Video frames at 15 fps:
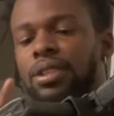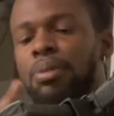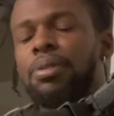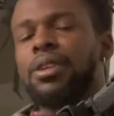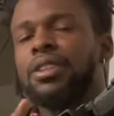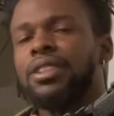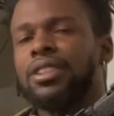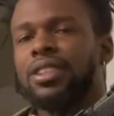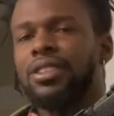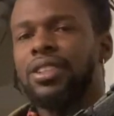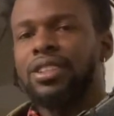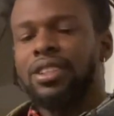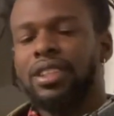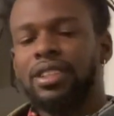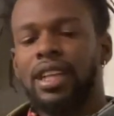I'm pretty sure
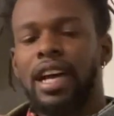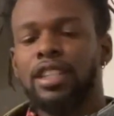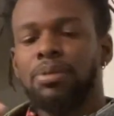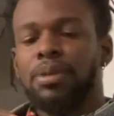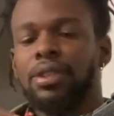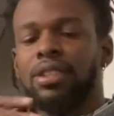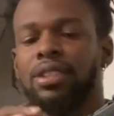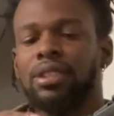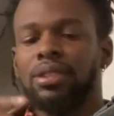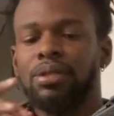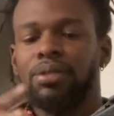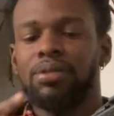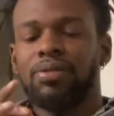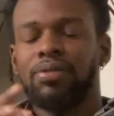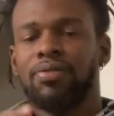there's an attachment
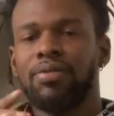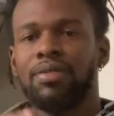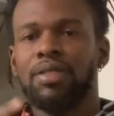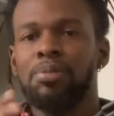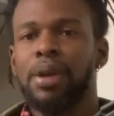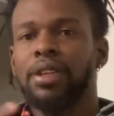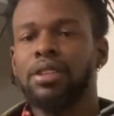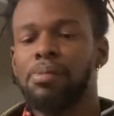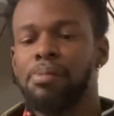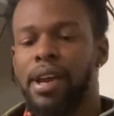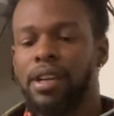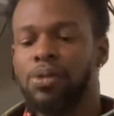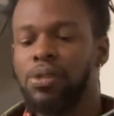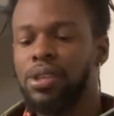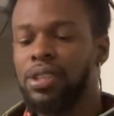to make the
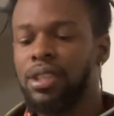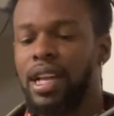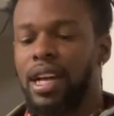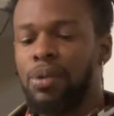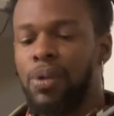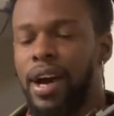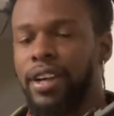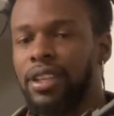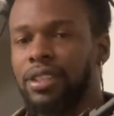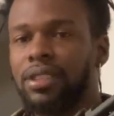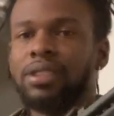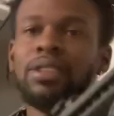mag well a lot wider